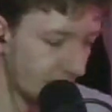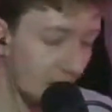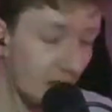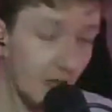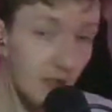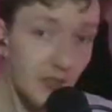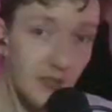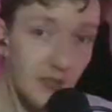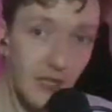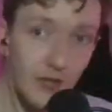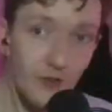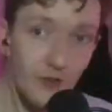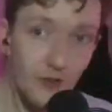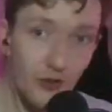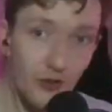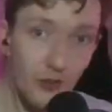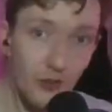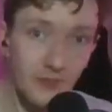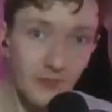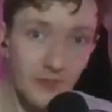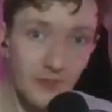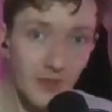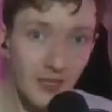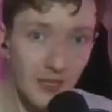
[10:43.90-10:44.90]
Down
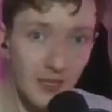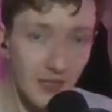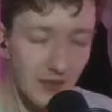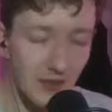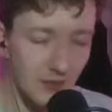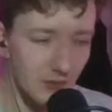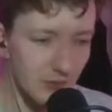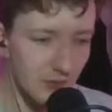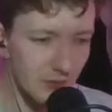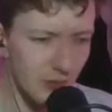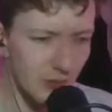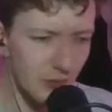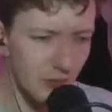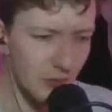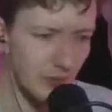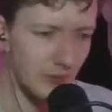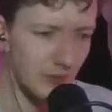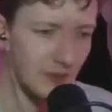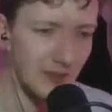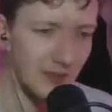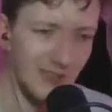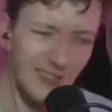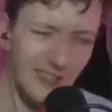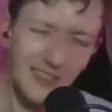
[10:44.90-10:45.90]
from... Oh,
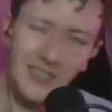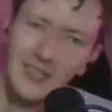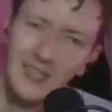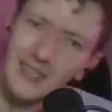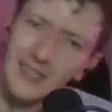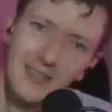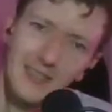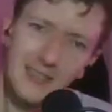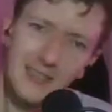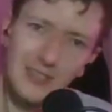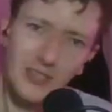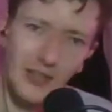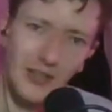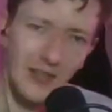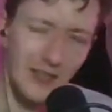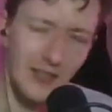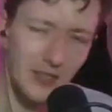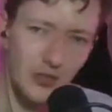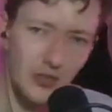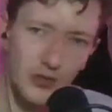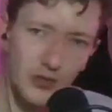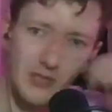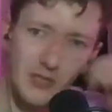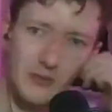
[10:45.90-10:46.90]
sorry, I
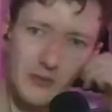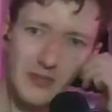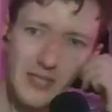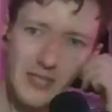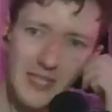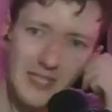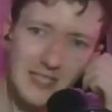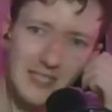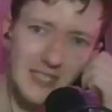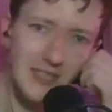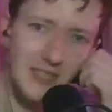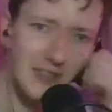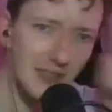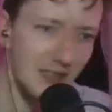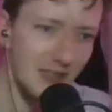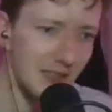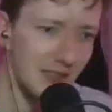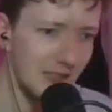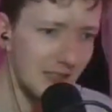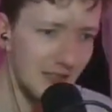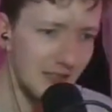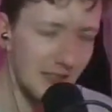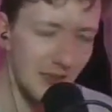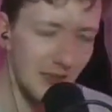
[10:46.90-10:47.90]
crossed my legs there
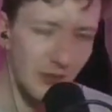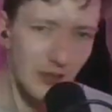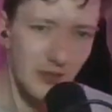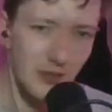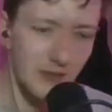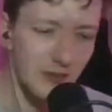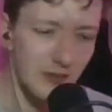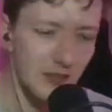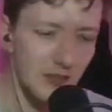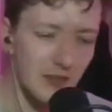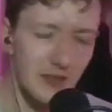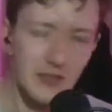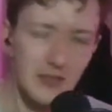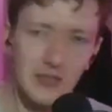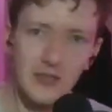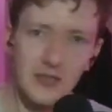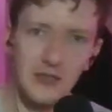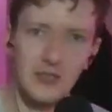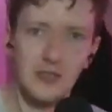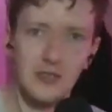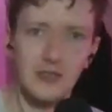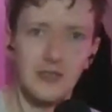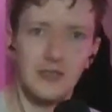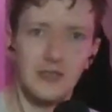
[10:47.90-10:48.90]
and they were
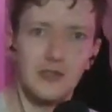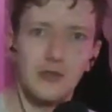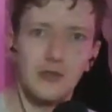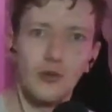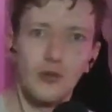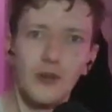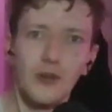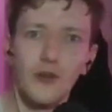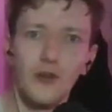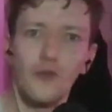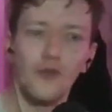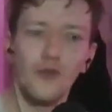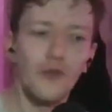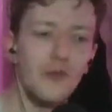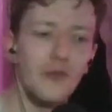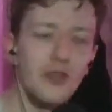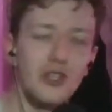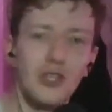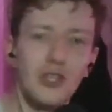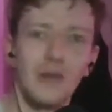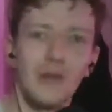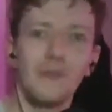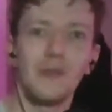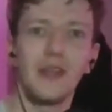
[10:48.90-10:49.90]
sorer from the
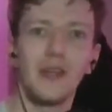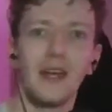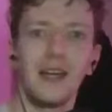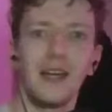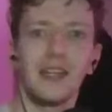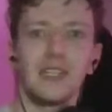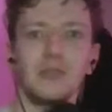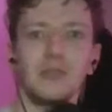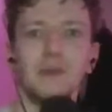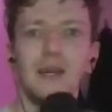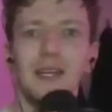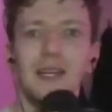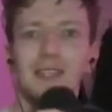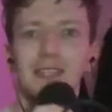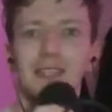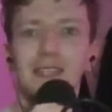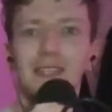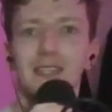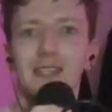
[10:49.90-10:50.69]
gym than I expected.